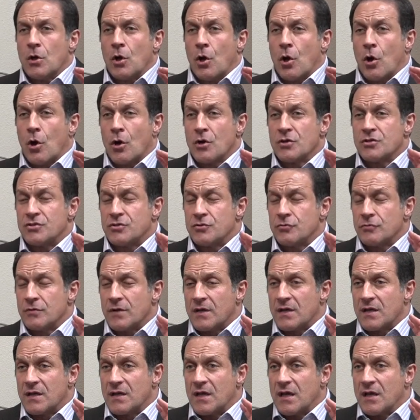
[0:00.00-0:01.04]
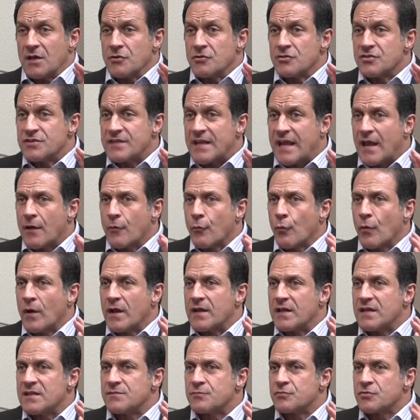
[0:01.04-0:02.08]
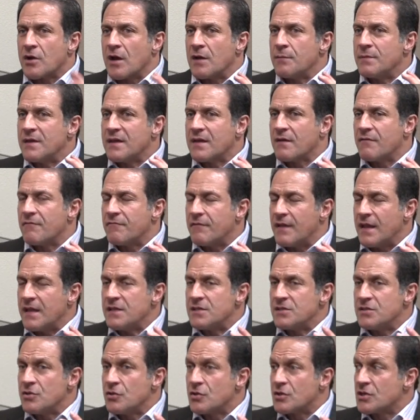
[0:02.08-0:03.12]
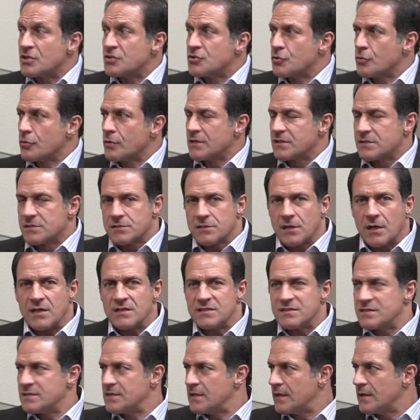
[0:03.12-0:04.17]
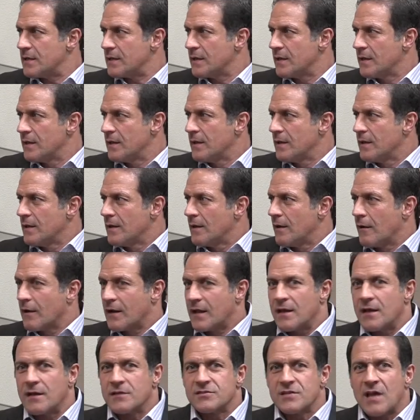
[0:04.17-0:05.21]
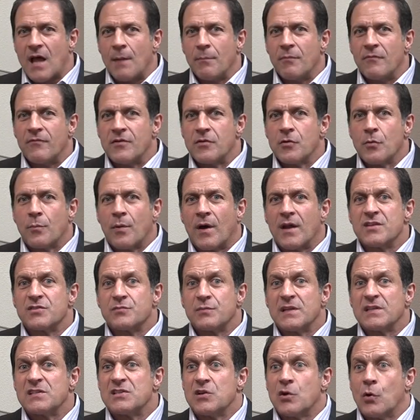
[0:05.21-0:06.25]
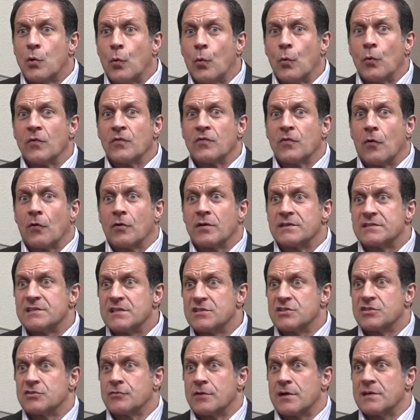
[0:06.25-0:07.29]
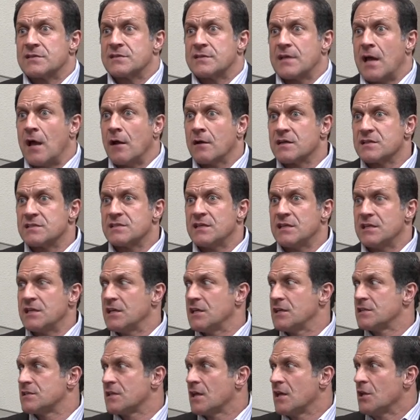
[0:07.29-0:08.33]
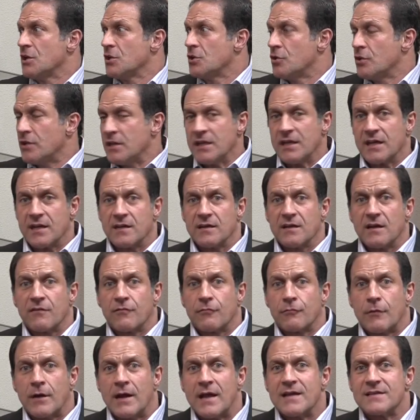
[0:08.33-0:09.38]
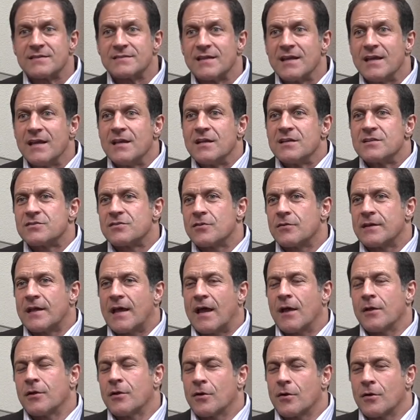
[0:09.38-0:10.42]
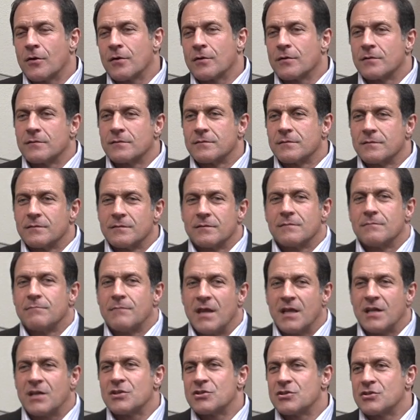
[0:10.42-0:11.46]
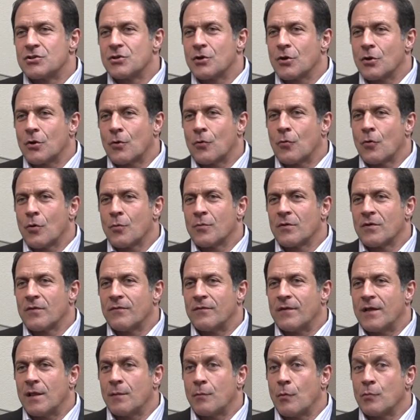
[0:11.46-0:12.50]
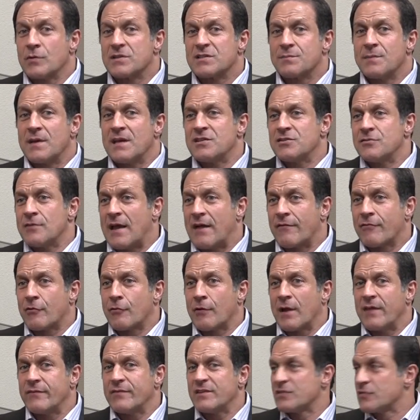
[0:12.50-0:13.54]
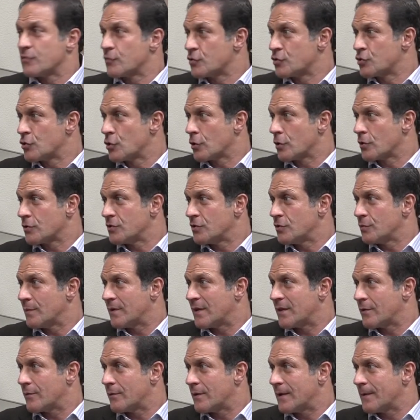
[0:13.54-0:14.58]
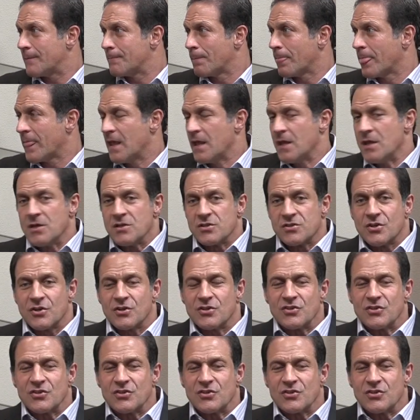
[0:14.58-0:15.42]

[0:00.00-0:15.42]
hard to understand what is trying to be conveyed to you because you're exhausted. Okay, and on top of it, your body's releasing cortisol because it's stressed out because you didn't get enough rest. So now you're making sugar hormone available, which makes you have cravings for sugar too, by the way. So you're